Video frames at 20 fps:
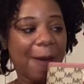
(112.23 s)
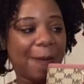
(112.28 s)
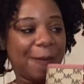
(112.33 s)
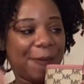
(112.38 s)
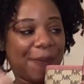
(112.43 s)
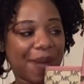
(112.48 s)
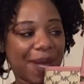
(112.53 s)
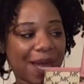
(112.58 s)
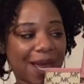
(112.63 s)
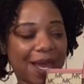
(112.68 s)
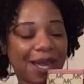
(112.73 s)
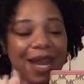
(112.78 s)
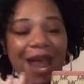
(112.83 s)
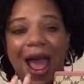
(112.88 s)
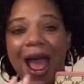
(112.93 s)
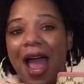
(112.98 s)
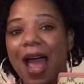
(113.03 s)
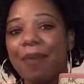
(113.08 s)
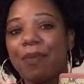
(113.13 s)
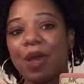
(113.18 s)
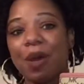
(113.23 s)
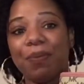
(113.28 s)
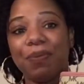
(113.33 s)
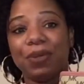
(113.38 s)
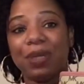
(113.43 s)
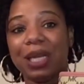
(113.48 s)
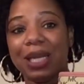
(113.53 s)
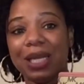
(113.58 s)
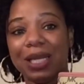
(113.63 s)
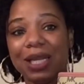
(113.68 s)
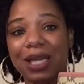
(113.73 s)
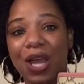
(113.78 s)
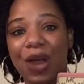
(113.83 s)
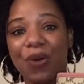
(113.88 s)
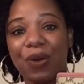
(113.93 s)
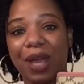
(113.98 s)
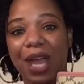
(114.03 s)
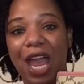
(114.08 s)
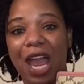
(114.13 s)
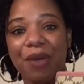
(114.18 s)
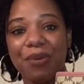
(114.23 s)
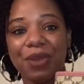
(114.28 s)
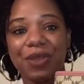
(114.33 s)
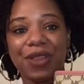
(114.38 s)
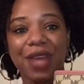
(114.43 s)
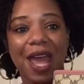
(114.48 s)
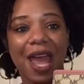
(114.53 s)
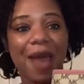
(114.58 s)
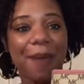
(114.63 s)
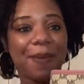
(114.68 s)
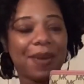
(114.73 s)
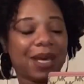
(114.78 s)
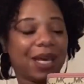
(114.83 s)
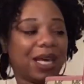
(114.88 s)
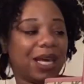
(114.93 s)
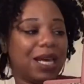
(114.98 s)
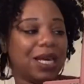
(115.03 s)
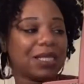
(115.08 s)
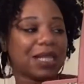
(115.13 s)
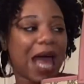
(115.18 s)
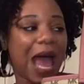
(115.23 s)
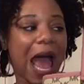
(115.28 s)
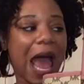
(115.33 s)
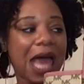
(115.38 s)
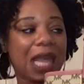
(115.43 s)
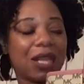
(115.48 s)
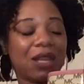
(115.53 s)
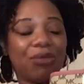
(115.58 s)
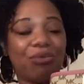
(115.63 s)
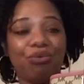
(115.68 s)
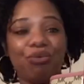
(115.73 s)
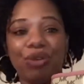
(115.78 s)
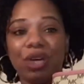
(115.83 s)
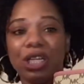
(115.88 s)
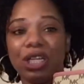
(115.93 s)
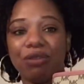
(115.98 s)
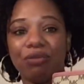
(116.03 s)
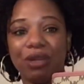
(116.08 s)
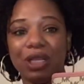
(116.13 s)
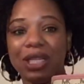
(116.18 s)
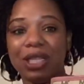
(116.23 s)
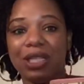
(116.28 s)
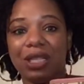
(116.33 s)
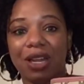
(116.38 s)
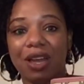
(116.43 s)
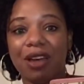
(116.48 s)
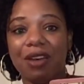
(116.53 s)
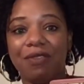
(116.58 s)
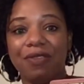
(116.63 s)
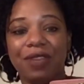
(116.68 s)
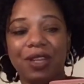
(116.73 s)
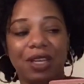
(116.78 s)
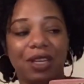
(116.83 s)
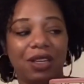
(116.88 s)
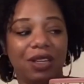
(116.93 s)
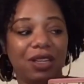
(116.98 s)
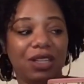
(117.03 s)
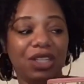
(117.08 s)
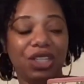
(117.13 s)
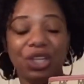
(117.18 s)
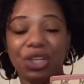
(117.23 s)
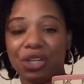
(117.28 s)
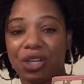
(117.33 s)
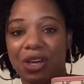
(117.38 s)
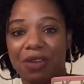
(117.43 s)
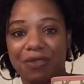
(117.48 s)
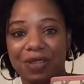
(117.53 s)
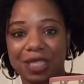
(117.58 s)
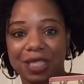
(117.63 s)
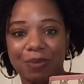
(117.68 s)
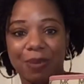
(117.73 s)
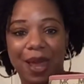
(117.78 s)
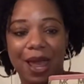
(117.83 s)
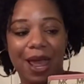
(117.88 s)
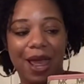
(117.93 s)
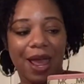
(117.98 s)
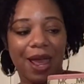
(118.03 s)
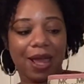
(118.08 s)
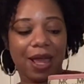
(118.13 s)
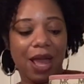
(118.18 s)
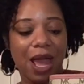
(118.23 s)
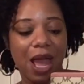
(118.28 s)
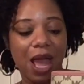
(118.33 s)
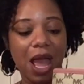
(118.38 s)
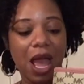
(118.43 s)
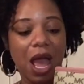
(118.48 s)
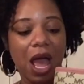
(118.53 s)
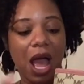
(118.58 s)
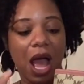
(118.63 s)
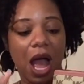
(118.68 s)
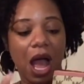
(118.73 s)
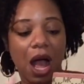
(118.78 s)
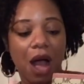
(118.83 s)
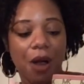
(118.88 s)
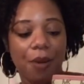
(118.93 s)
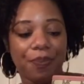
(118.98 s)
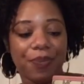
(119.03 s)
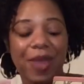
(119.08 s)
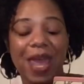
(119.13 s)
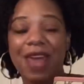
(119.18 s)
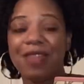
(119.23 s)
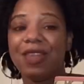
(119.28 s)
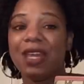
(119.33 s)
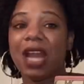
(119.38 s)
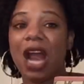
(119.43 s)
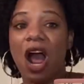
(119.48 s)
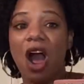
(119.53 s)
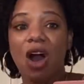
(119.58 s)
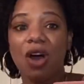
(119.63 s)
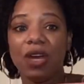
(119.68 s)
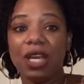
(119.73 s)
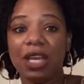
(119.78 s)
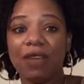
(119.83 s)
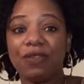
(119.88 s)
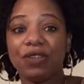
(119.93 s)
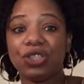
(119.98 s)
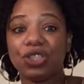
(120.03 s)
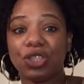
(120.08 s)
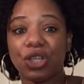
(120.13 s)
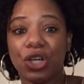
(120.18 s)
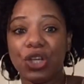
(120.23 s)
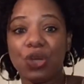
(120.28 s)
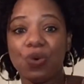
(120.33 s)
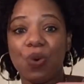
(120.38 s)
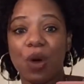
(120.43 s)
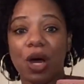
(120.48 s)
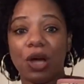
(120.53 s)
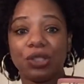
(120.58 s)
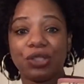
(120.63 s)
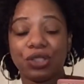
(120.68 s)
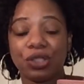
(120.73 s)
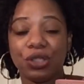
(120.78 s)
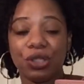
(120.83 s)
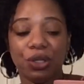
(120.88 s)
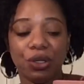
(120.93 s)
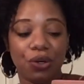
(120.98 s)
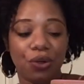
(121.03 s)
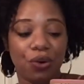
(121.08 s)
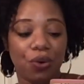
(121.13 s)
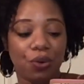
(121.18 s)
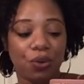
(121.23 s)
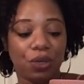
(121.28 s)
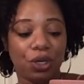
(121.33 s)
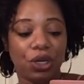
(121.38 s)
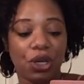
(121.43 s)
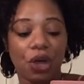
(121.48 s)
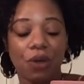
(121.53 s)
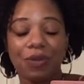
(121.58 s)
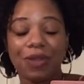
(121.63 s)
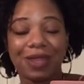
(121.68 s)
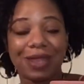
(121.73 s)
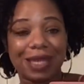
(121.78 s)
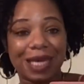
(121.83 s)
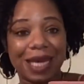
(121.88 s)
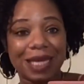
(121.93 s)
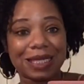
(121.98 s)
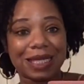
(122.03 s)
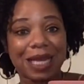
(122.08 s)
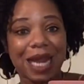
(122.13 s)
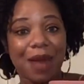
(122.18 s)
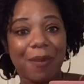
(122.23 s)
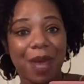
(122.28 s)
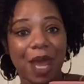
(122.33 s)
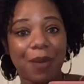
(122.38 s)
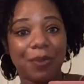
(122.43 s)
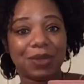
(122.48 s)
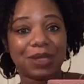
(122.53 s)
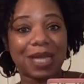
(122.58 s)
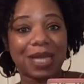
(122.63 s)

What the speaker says: But I'm completely okay with that because I really, really love the look of this bag. And then I'll even show you all too, you know, the things that I'm able to